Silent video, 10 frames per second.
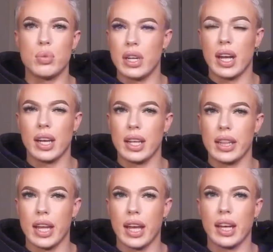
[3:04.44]
tweet
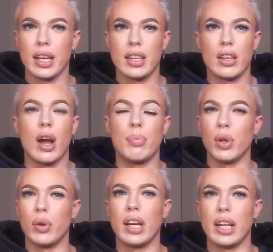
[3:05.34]
anything, he didn't
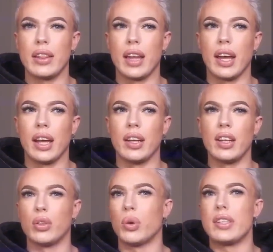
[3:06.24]
upload anything.
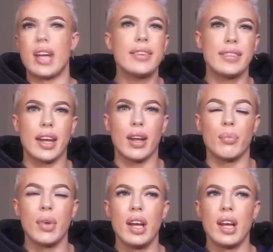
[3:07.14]
So I texted
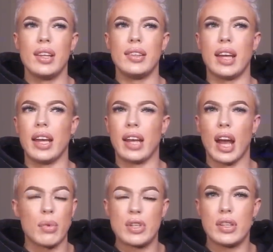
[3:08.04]
him saying,
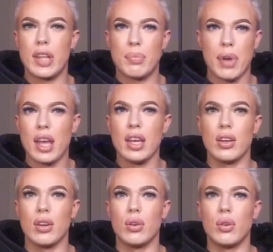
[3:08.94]
"How much did they pay
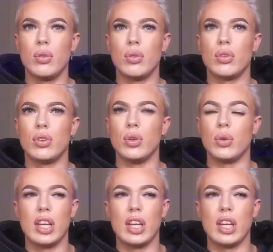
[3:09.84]
you to